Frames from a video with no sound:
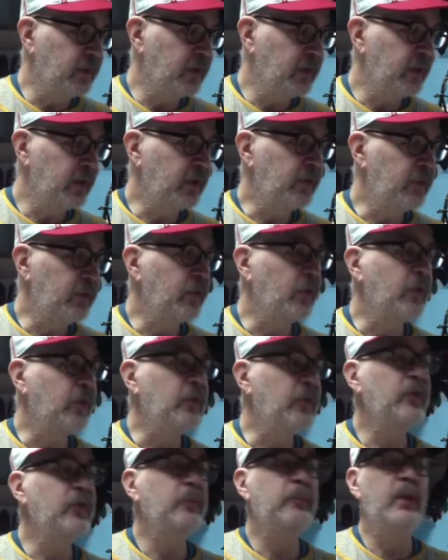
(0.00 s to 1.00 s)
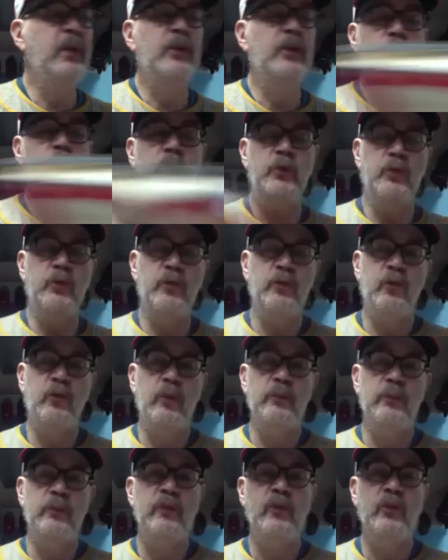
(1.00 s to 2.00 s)
in yours, Baseball
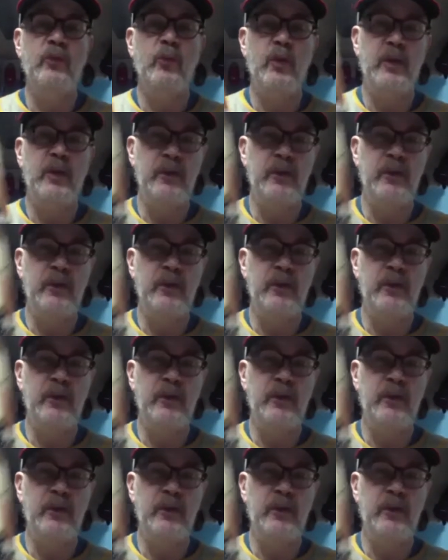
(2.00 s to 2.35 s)
Uniforms of the 20th